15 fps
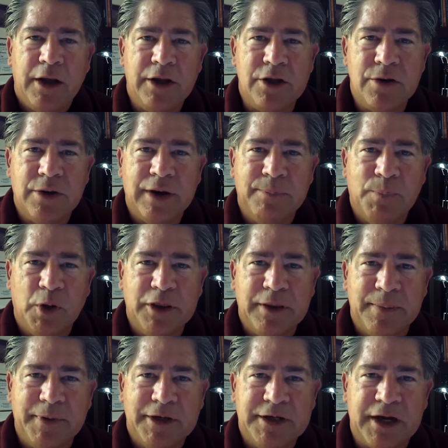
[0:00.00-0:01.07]
you can put
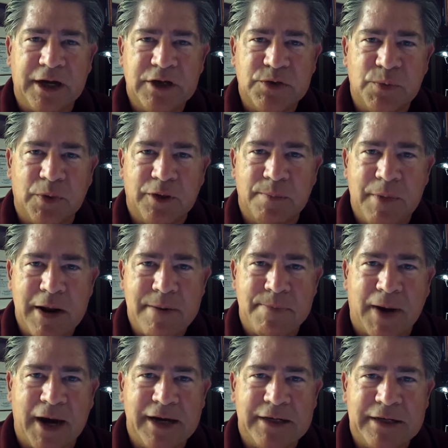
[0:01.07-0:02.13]
them in touch with me by